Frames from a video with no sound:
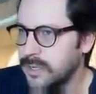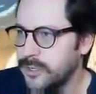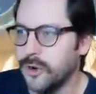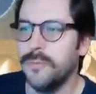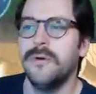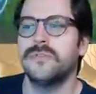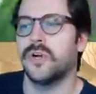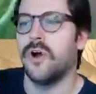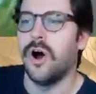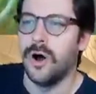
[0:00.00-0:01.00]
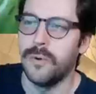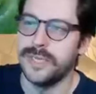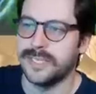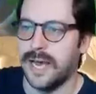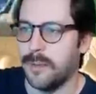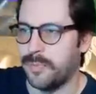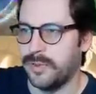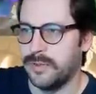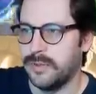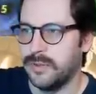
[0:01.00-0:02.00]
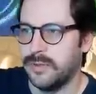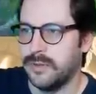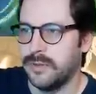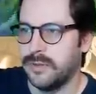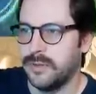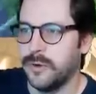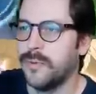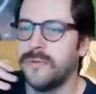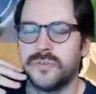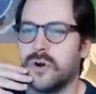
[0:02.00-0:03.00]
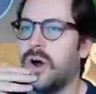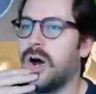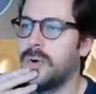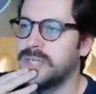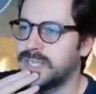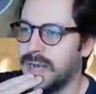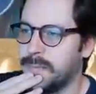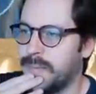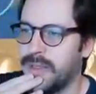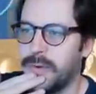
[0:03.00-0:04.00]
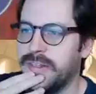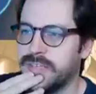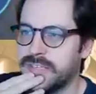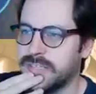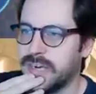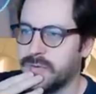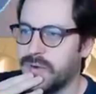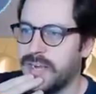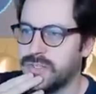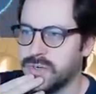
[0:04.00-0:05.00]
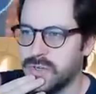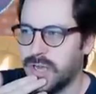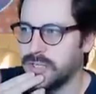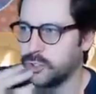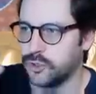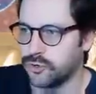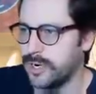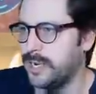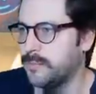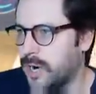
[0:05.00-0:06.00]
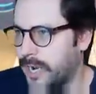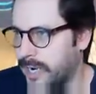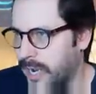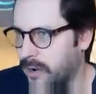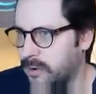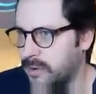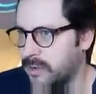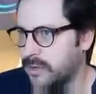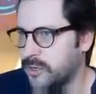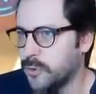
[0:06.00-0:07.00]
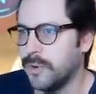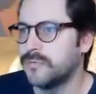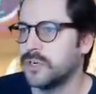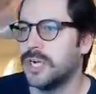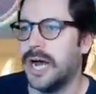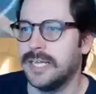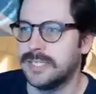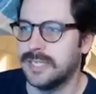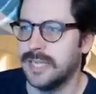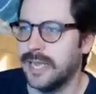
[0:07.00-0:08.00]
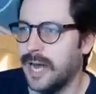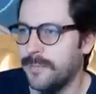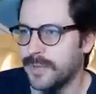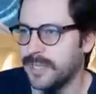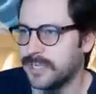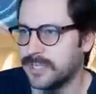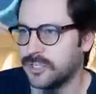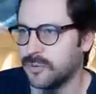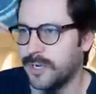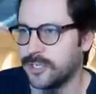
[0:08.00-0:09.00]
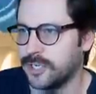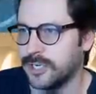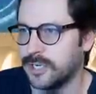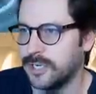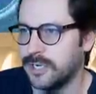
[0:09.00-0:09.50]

Your moves are always up. Your moves are always up. By the way, this is like Razor Claw's dream right now. Your moves are constantly up in this situation.